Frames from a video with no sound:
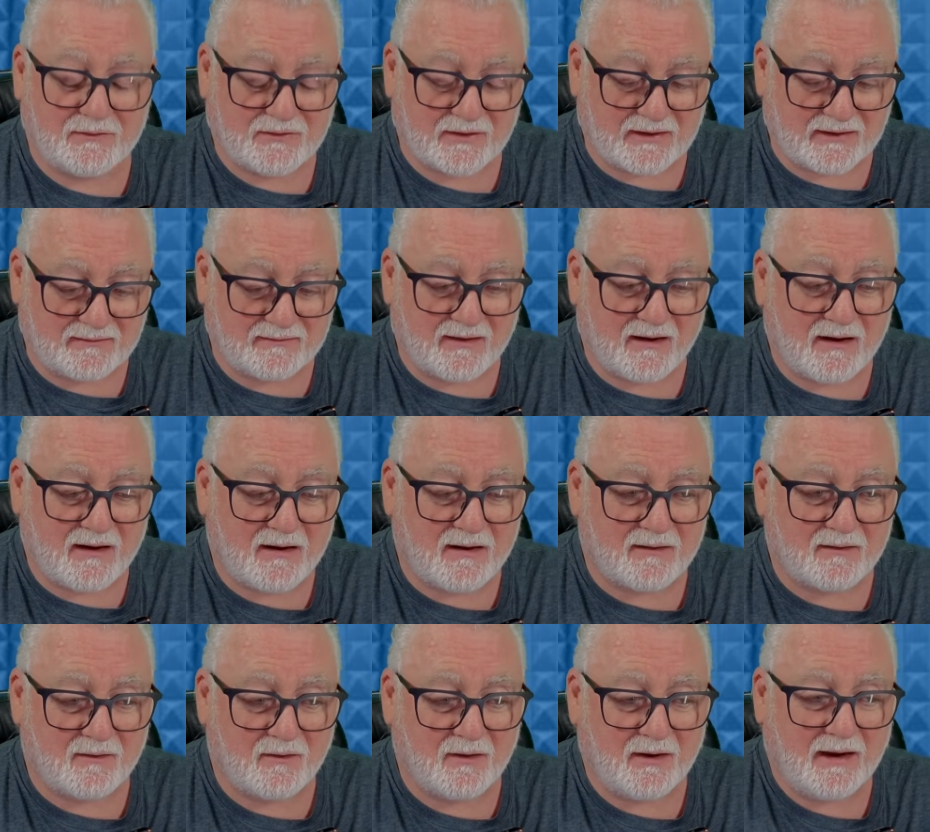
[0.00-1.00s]
guitar
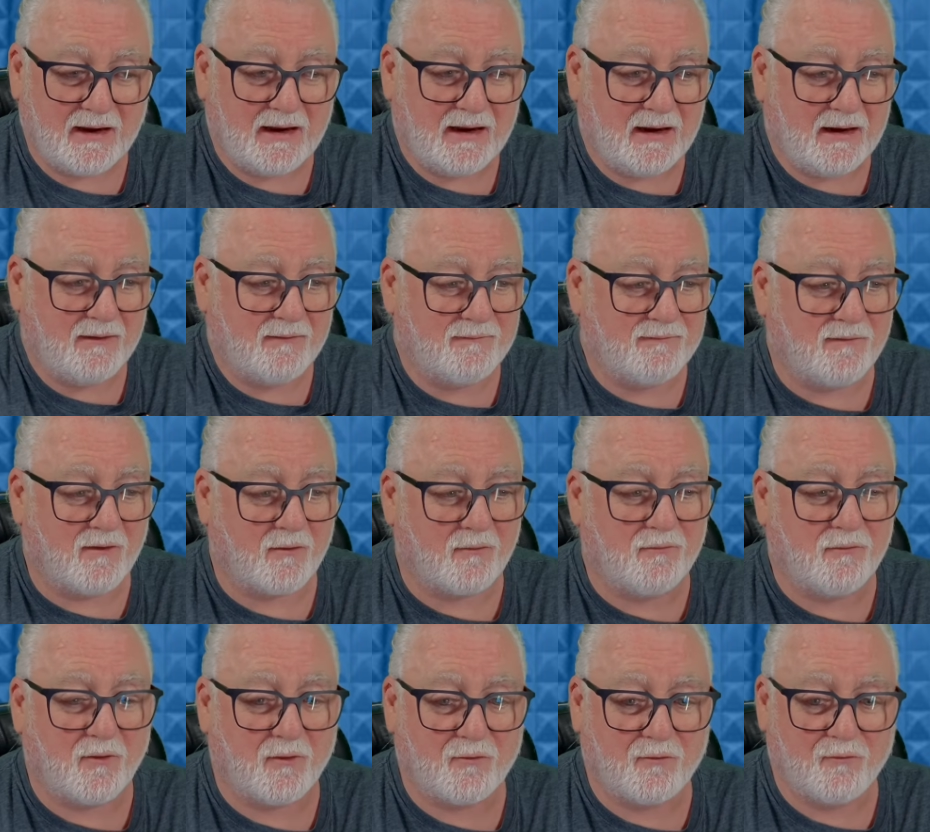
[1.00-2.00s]

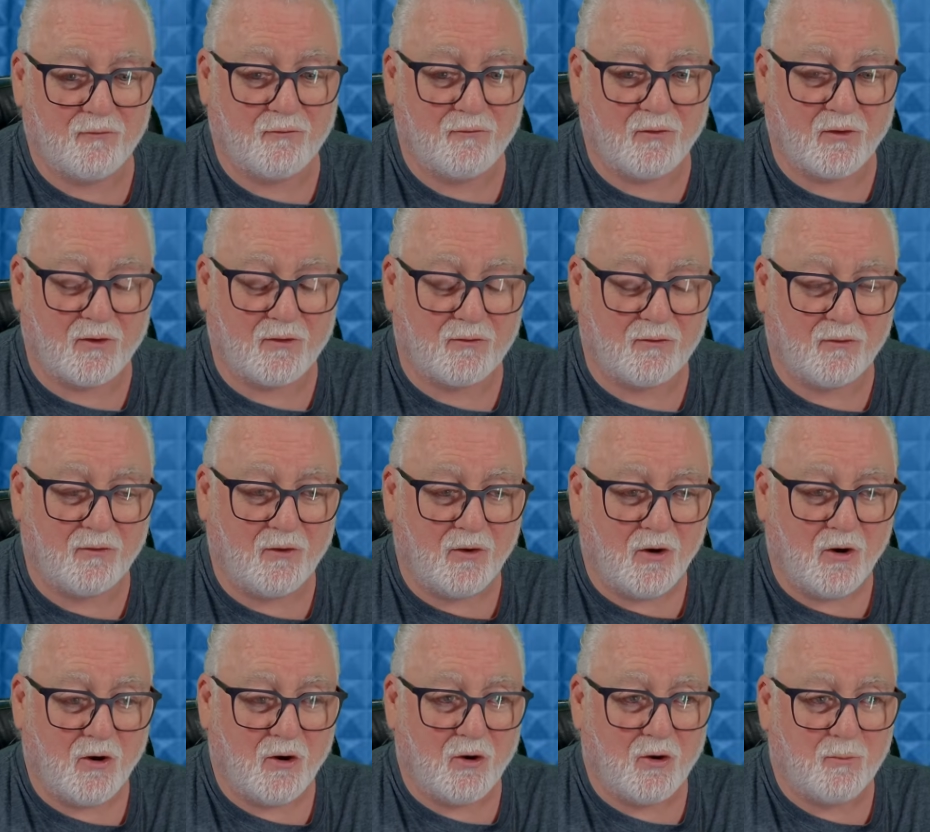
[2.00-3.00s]
for
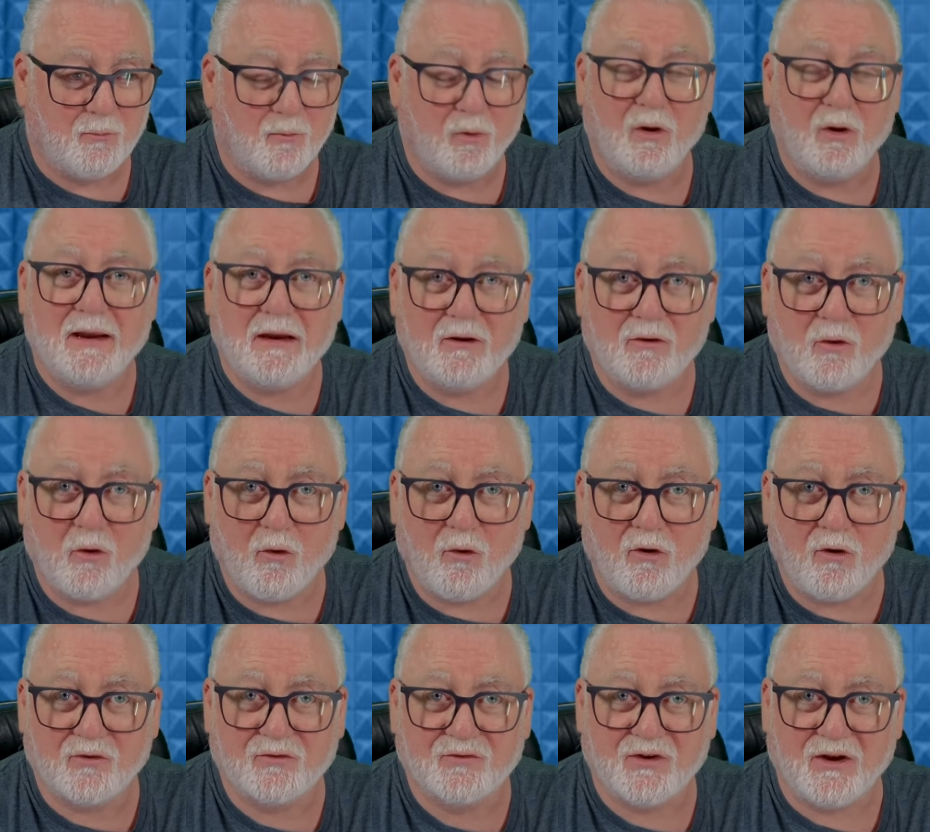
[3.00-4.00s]
playing
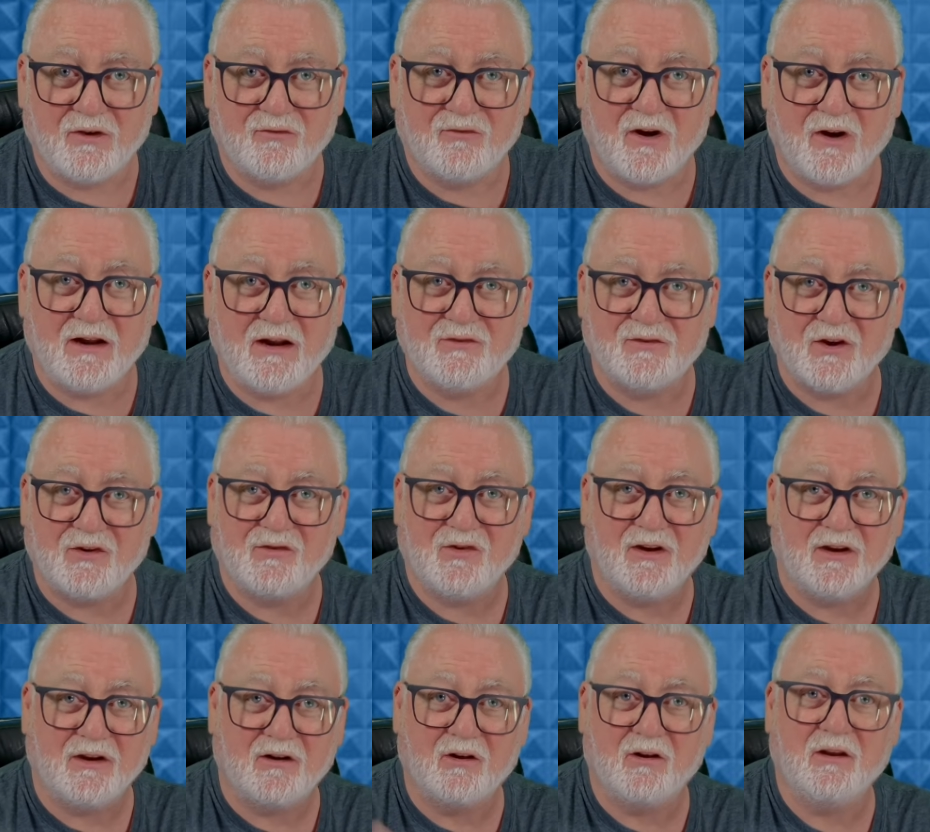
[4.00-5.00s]
chords and
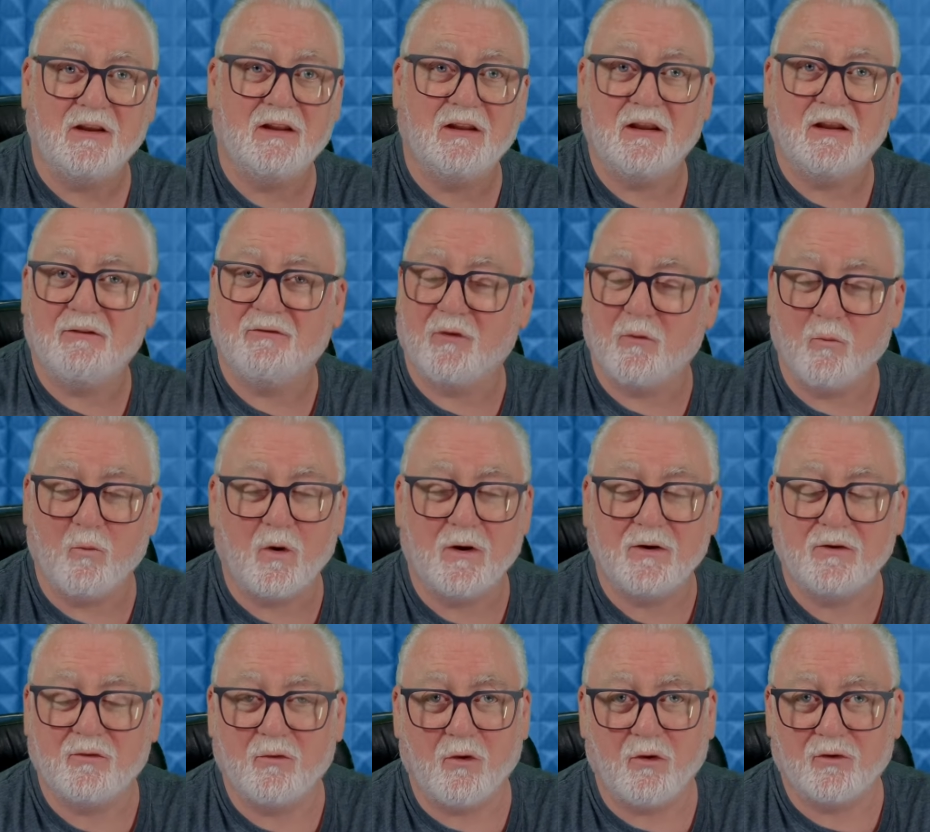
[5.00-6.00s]
transitioning cleanly from
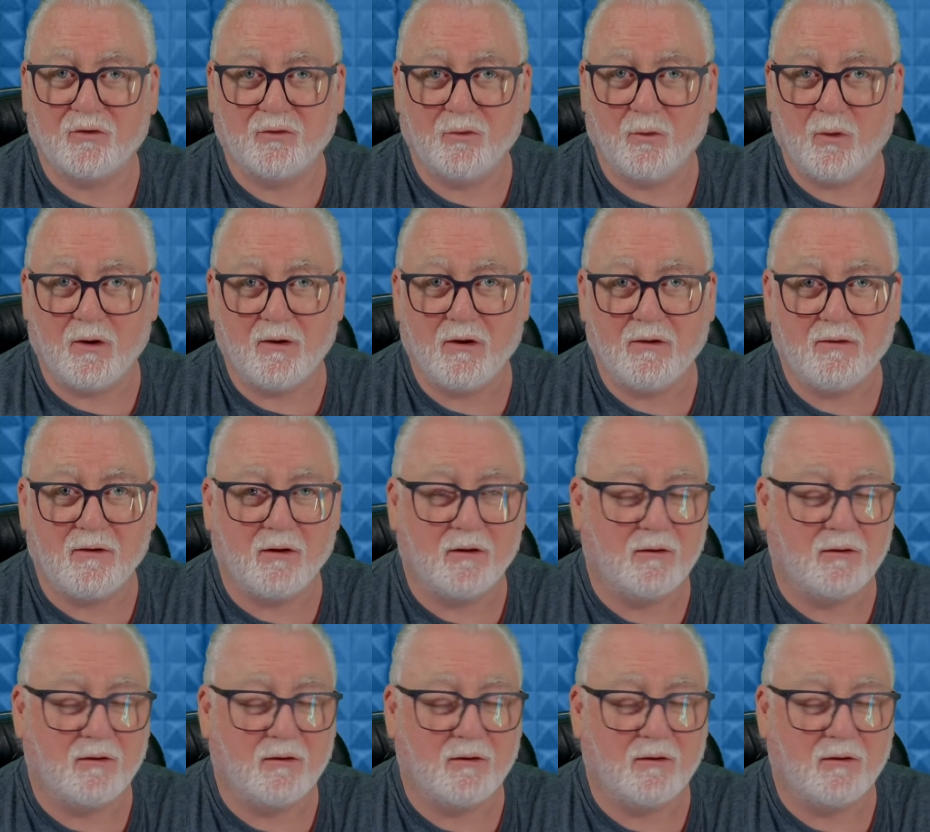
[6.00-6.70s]
one chord to another,